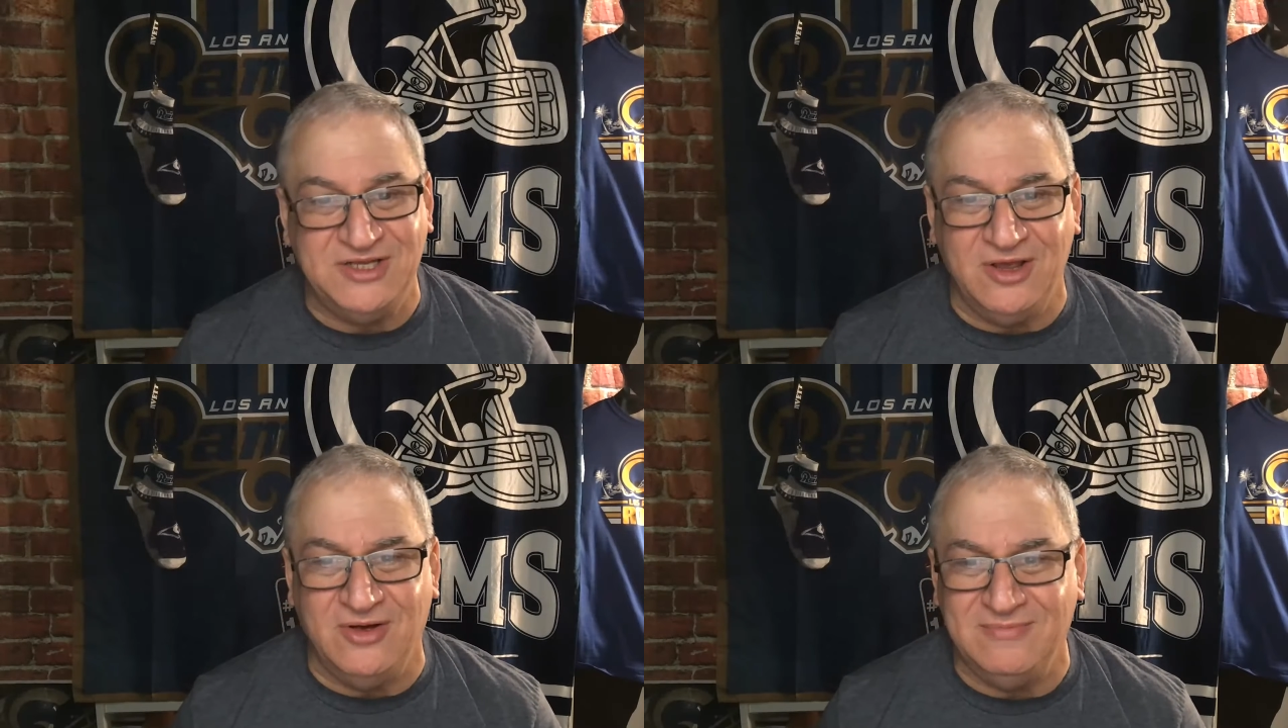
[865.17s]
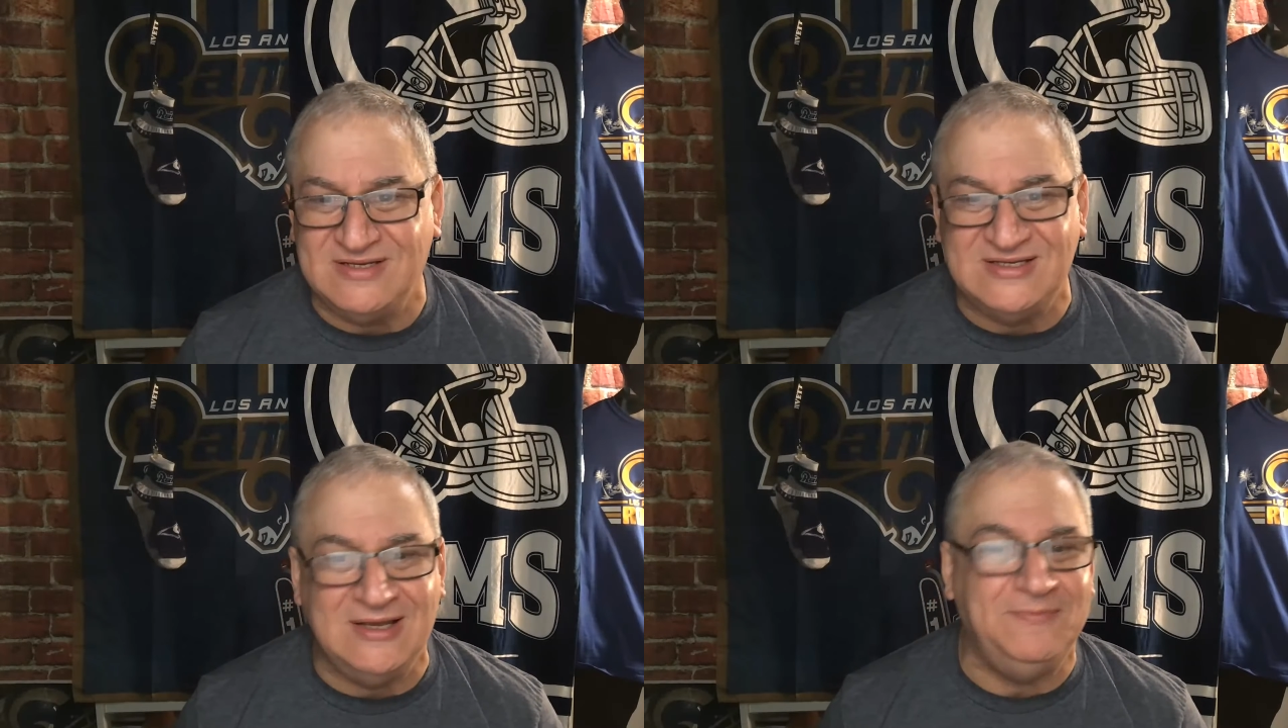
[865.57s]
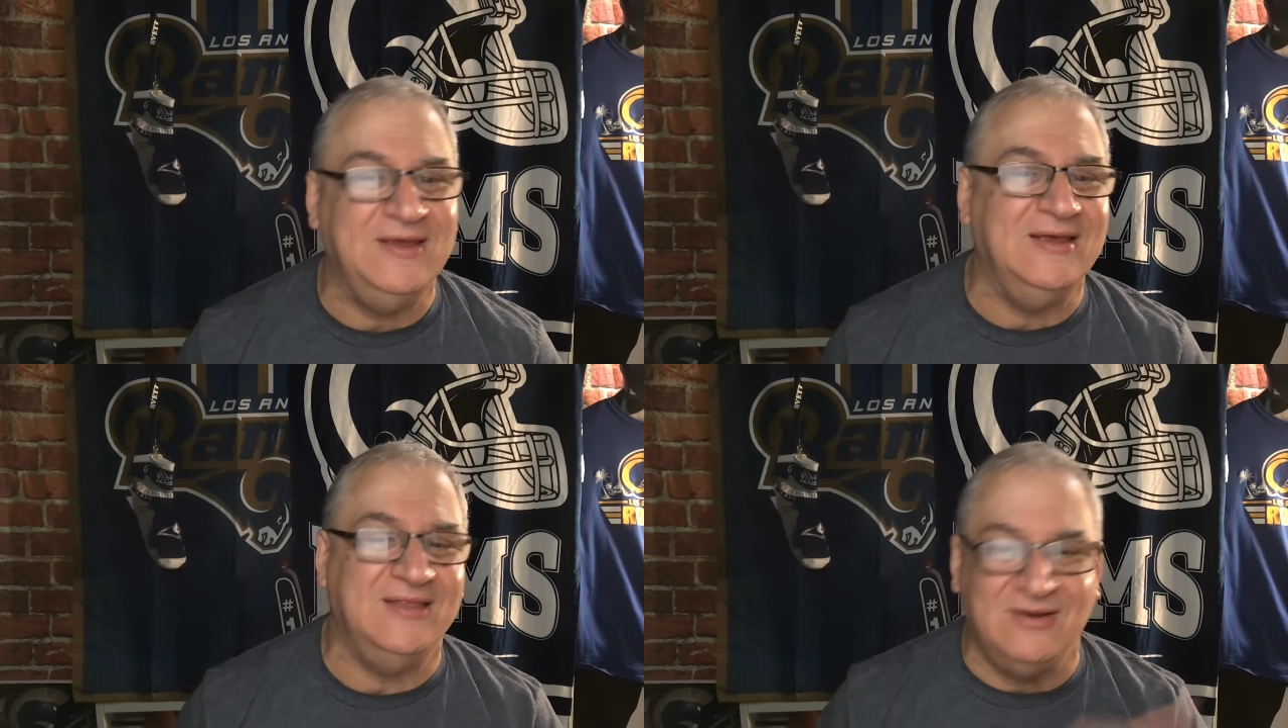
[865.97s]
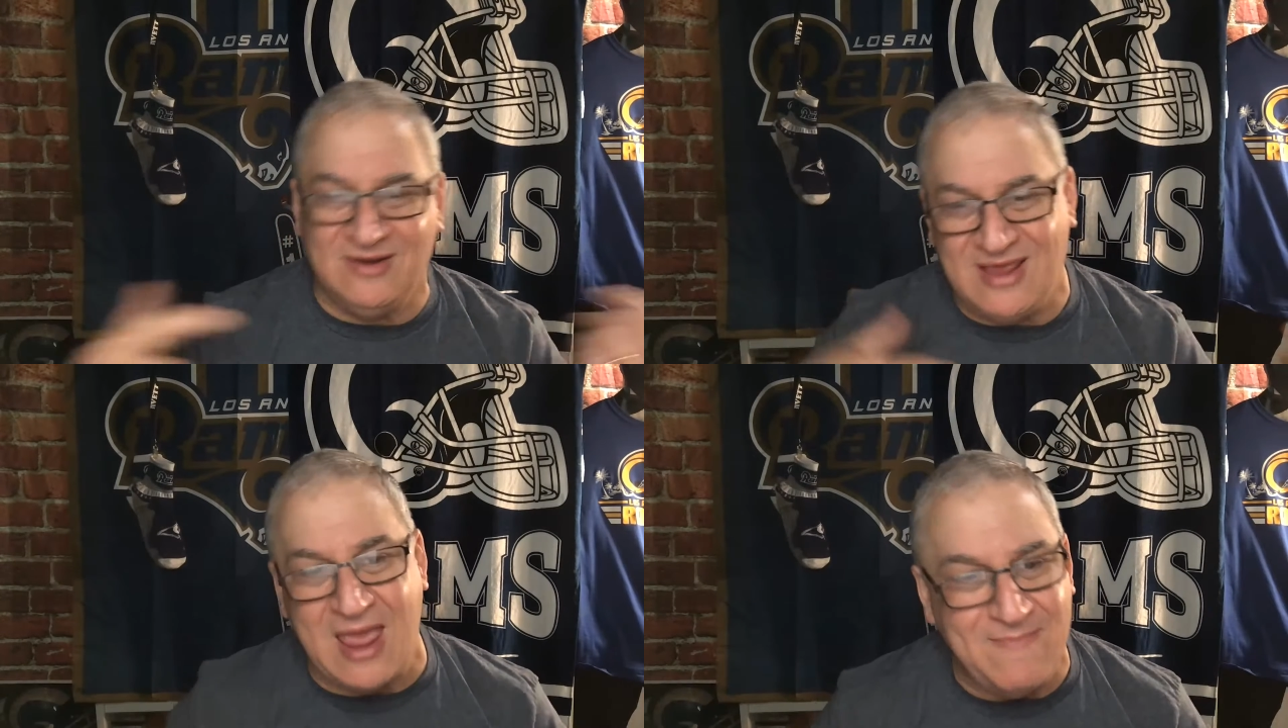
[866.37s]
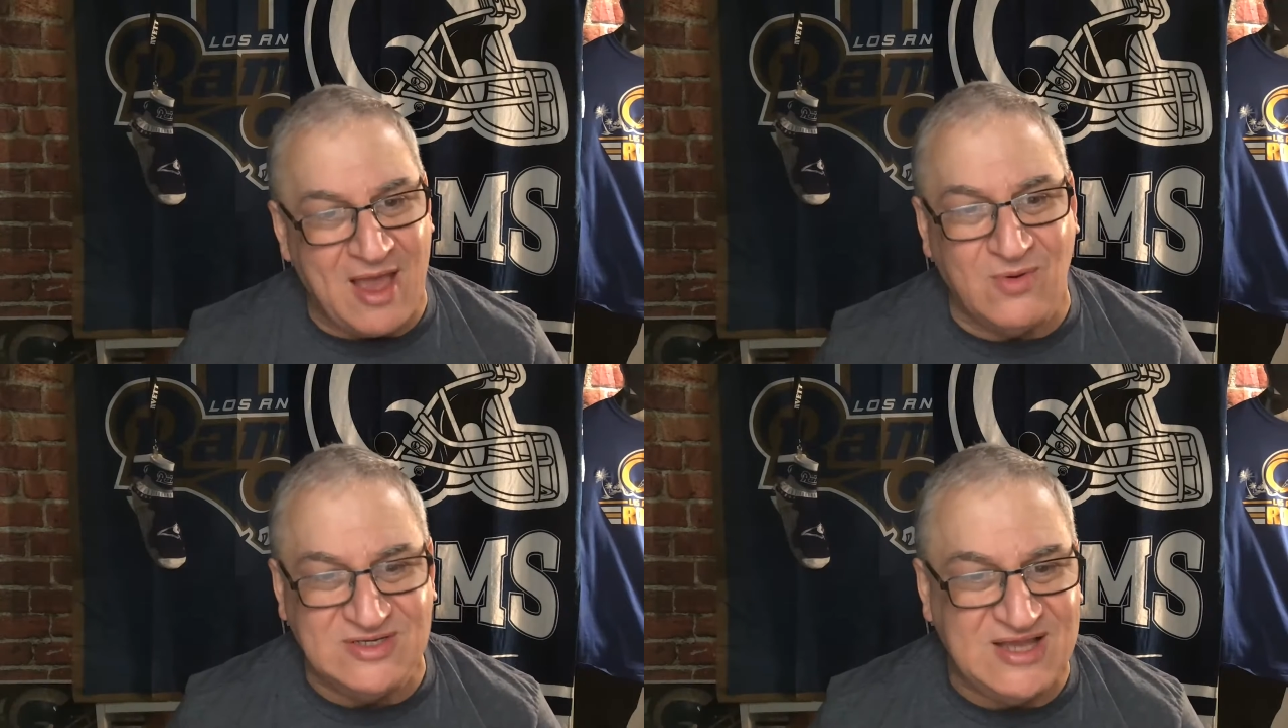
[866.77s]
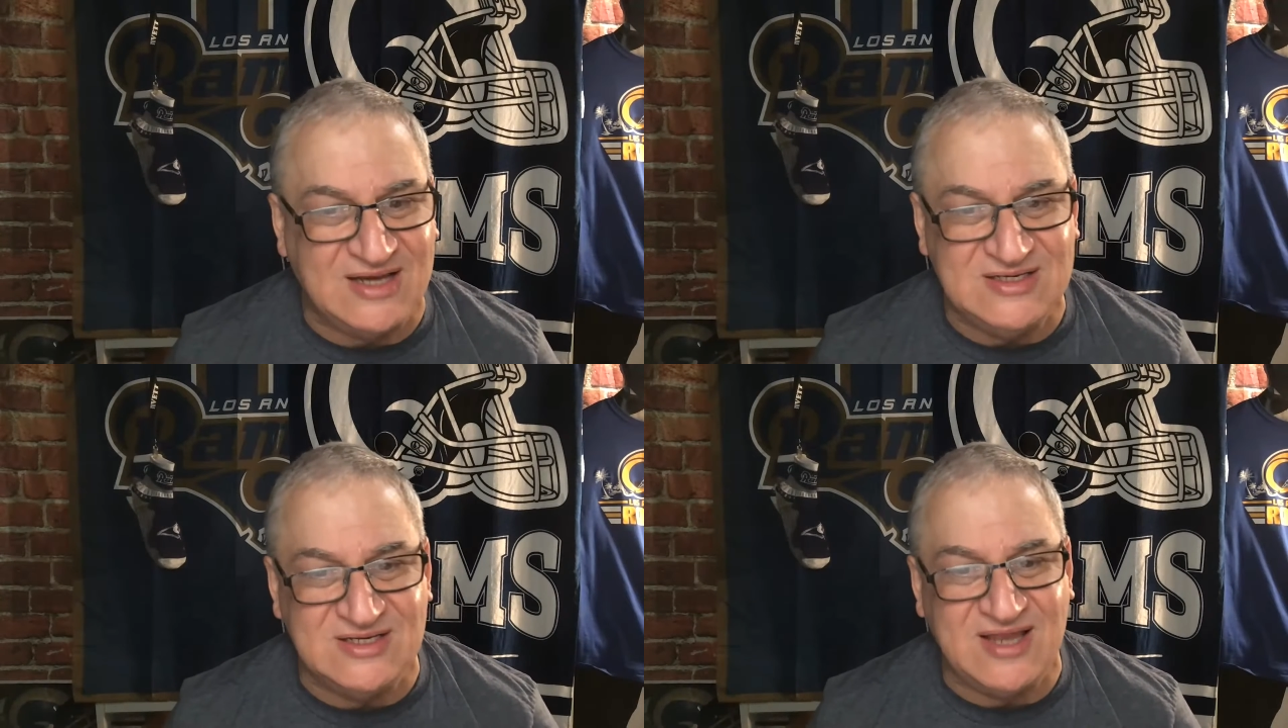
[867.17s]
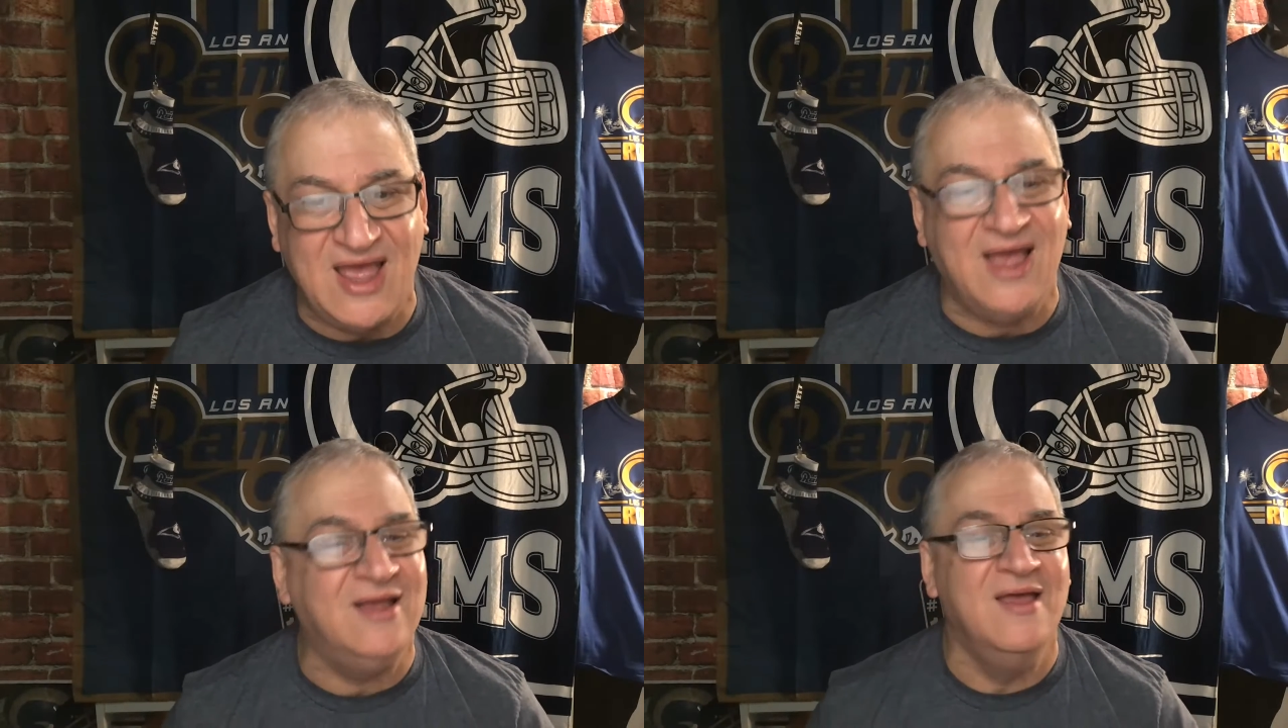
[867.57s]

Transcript: U in Mississippi and then came back with Texas Tech,